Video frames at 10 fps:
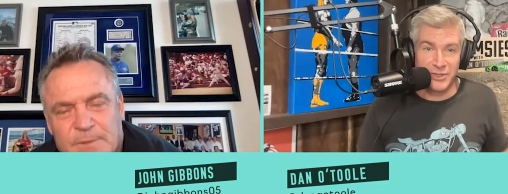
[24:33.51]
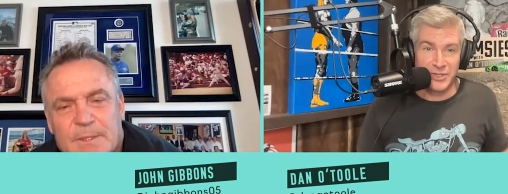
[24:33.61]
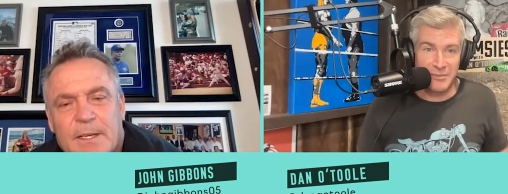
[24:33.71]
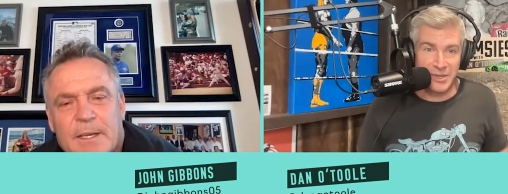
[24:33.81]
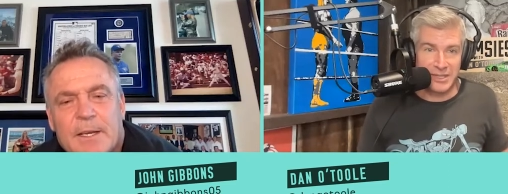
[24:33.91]

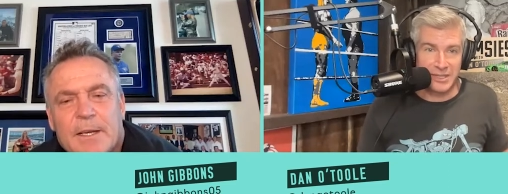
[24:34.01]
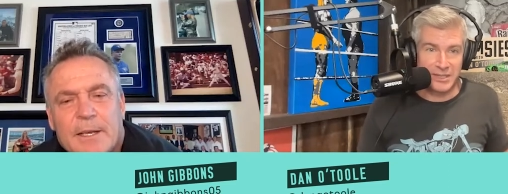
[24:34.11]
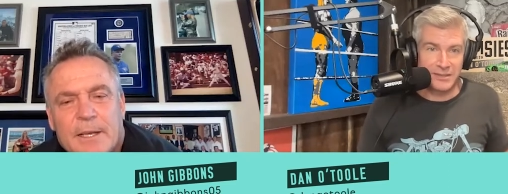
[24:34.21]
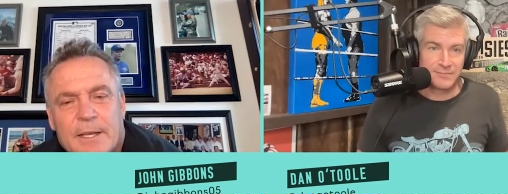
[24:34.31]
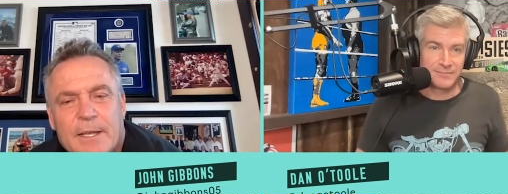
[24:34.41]
Speaker 1: time, I
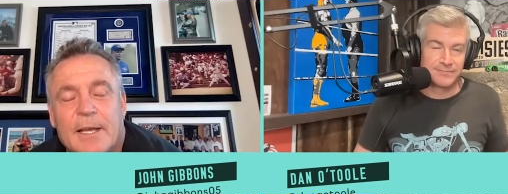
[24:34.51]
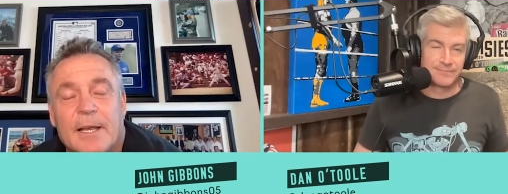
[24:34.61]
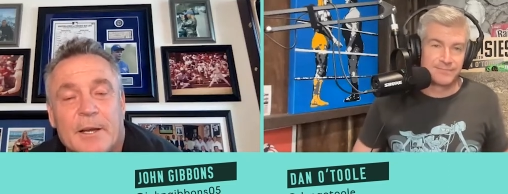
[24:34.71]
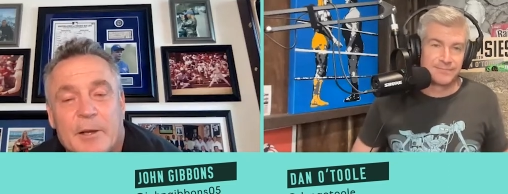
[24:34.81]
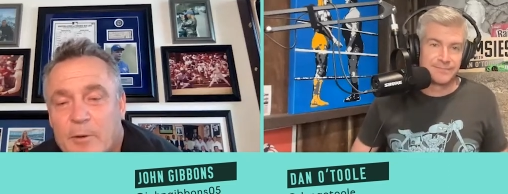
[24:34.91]
think.
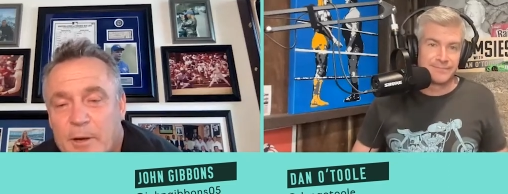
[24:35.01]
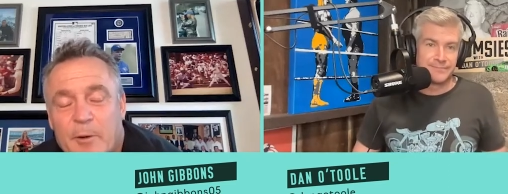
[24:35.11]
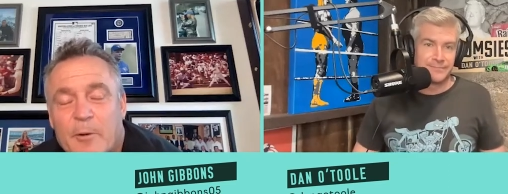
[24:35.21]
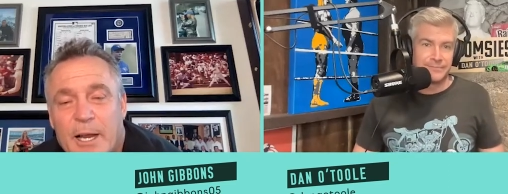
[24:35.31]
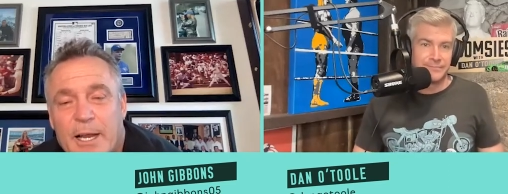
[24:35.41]
Yeah,
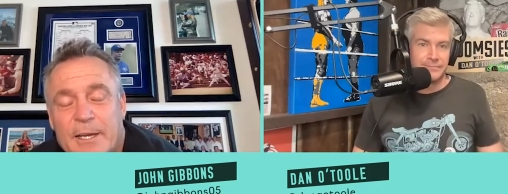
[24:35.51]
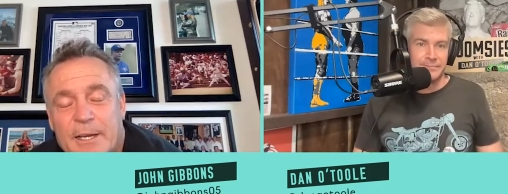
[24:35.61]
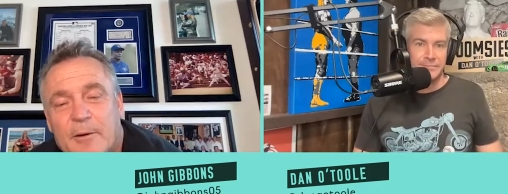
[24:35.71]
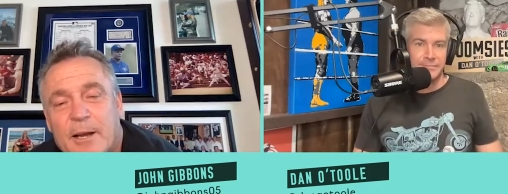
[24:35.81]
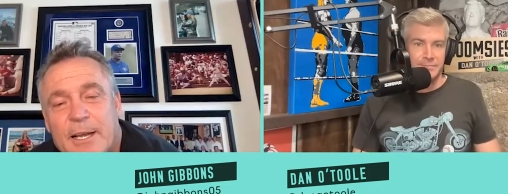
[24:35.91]
you're right.
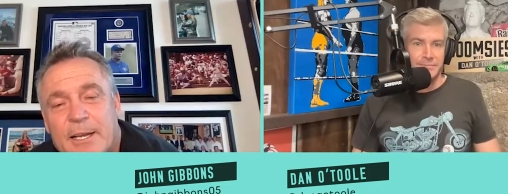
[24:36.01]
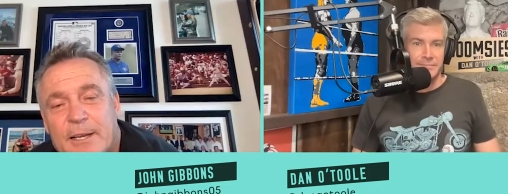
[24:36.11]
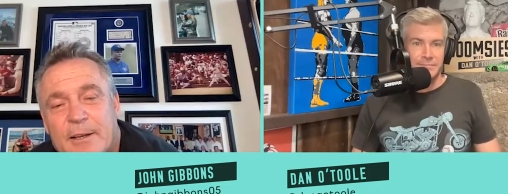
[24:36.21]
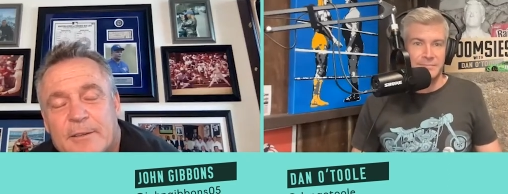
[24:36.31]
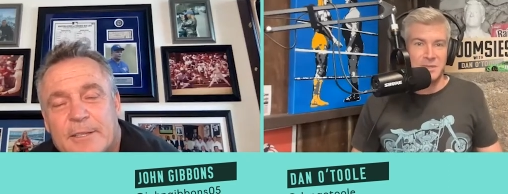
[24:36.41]
You're right.
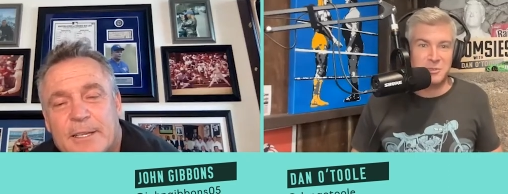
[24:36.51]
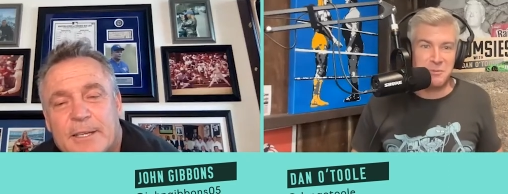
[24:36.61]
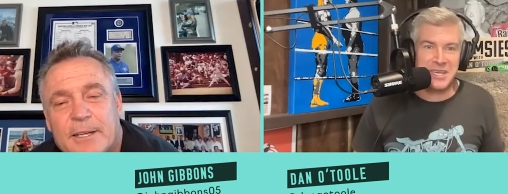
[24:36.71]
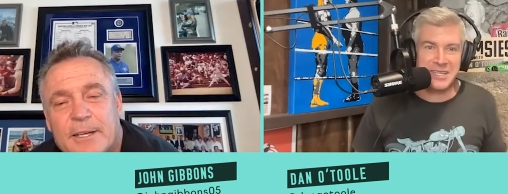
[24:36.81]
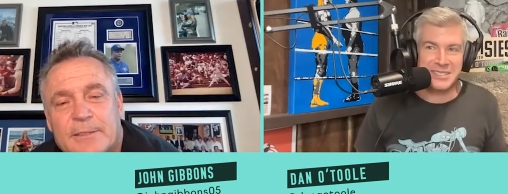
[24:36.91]
You know,
Speaker 2: it's
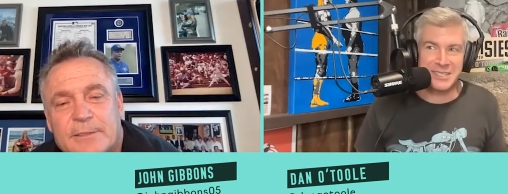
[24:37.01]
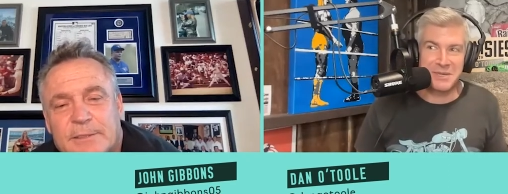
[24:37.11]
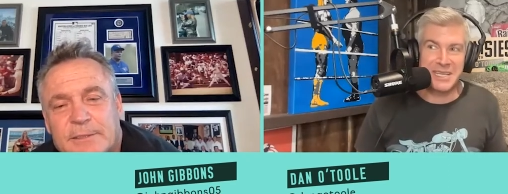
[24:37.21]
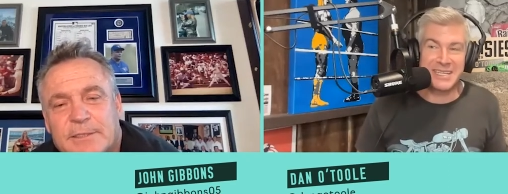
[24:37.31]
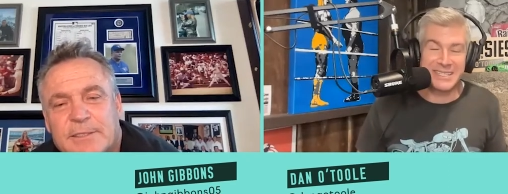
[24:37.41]
because the
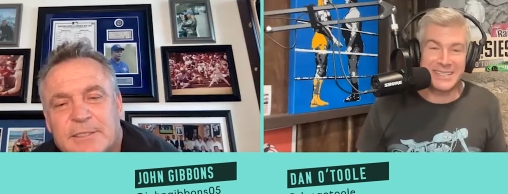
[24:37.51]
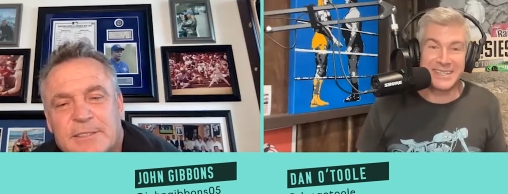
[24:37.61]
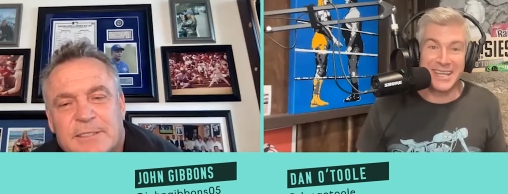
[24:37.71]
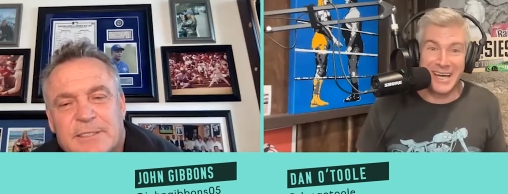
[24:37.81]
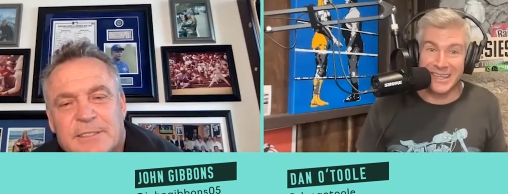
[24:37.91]
media did
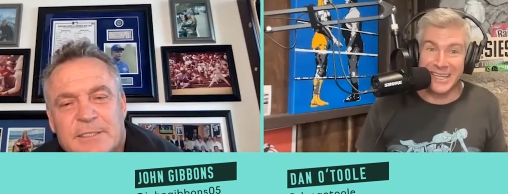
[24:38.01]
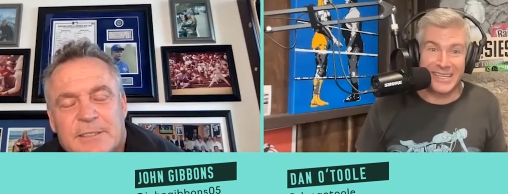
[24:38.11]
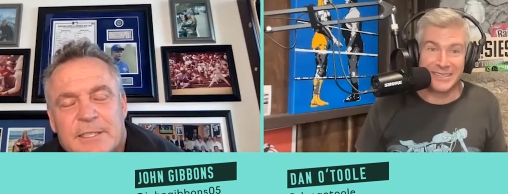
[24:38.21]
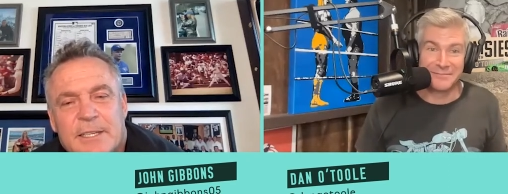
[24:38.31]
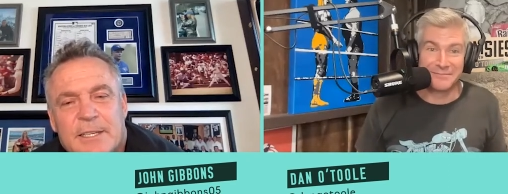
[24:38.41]
not like
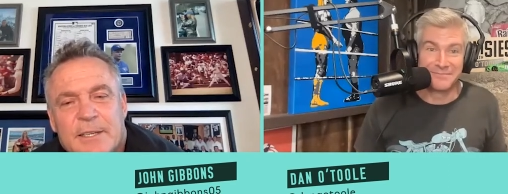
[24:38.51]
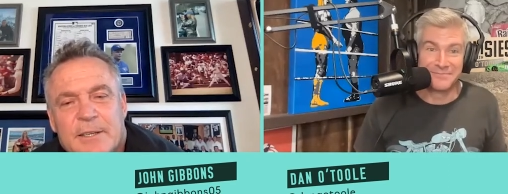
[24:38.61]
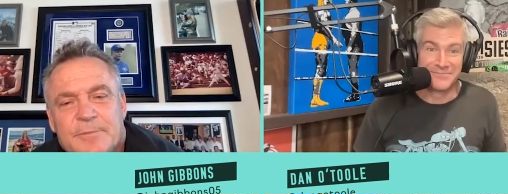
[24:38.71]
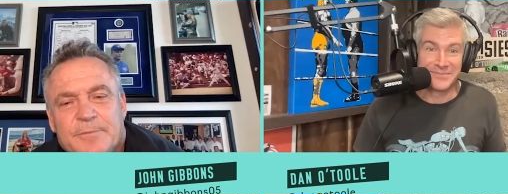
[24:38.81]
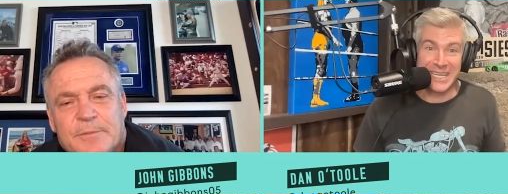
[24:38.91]
him,
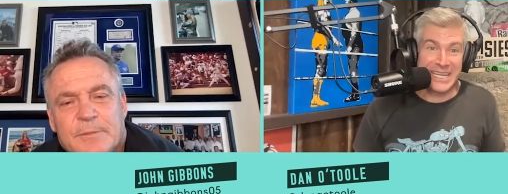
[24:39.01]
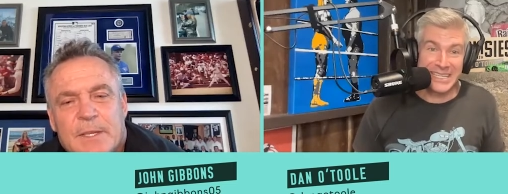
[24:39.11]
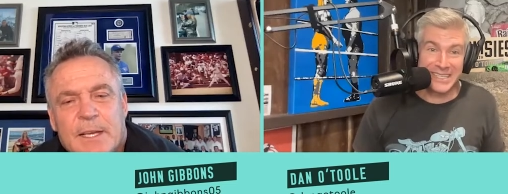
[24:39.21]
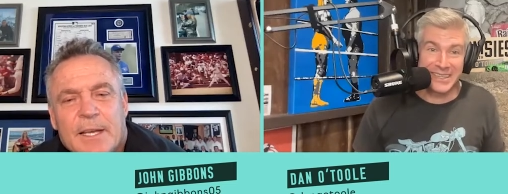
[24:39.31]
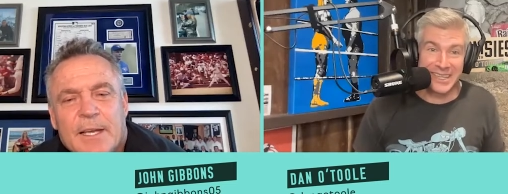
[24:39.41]
and he
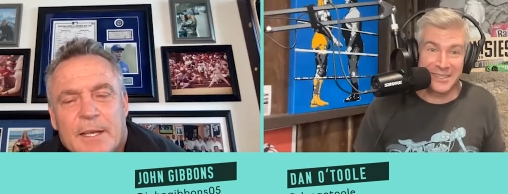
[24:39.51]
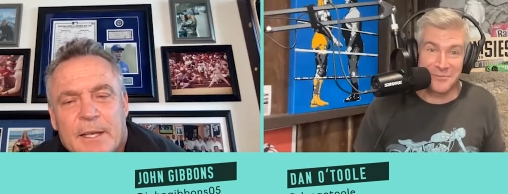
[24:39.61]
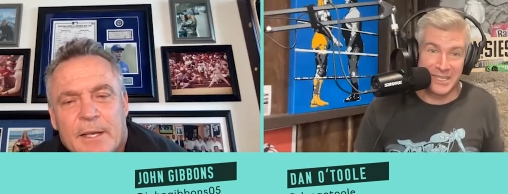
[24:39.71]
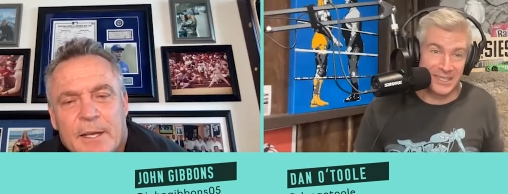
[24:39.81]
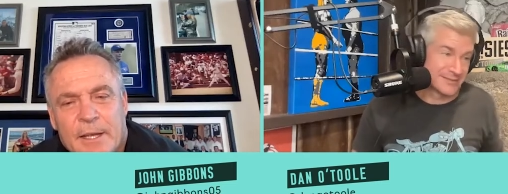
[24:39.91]
didn't like the
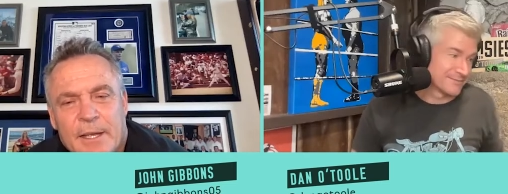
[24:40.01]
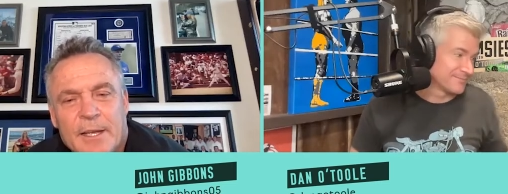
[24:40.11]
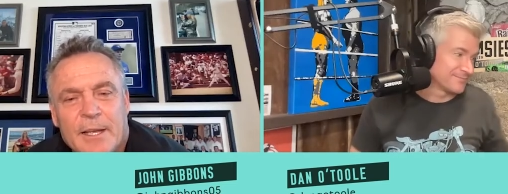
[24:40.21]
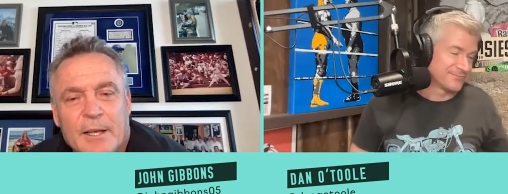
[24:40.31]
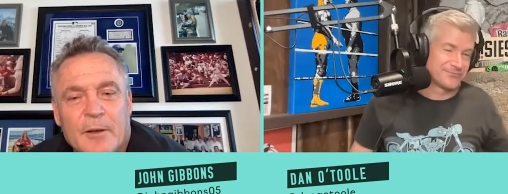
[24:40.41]
media.
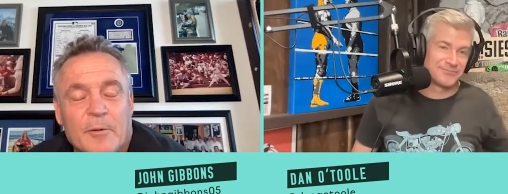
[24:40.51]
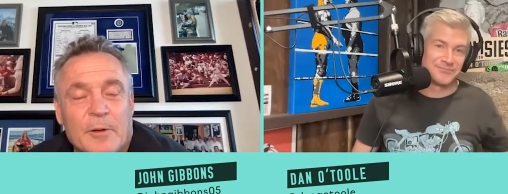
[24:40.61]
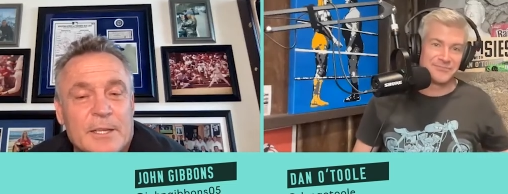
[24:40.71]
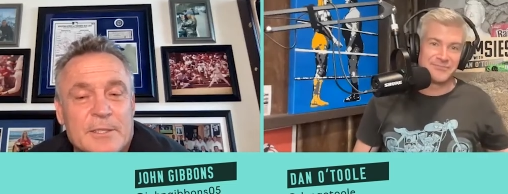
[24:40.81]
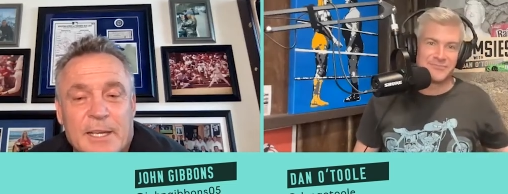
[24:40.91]

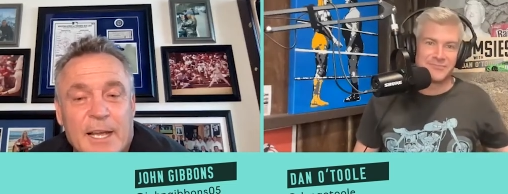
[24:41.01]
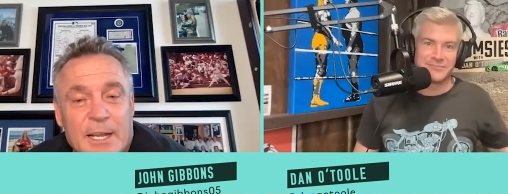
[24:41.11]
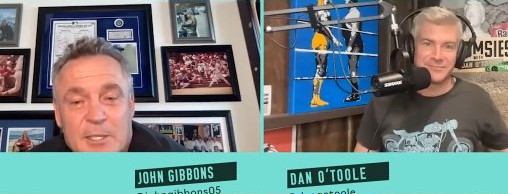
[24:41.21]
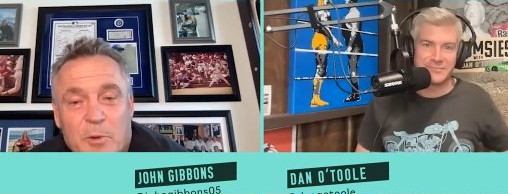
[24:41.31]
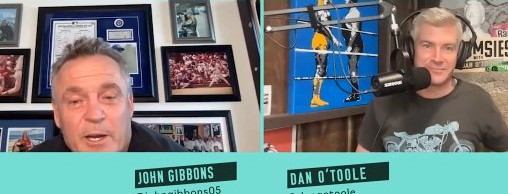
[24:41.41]
Speaker 1: Well, that's
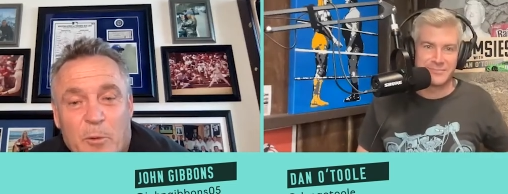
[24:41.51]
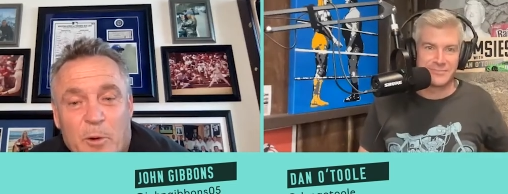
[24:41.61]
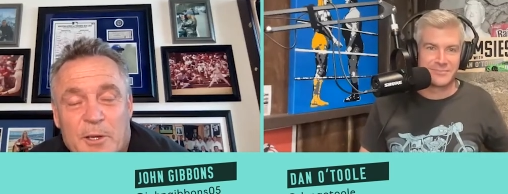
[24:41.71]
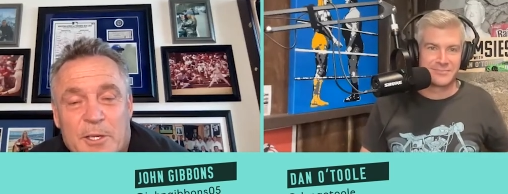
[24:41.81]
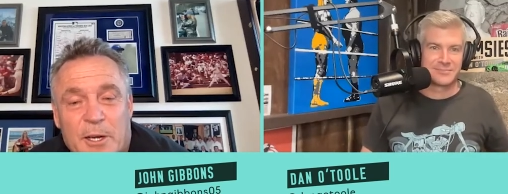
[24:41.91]
the way it
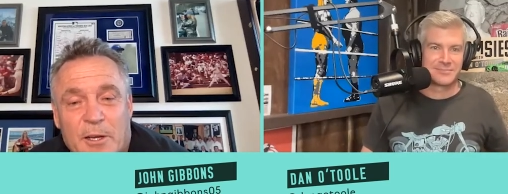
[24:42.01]
works. You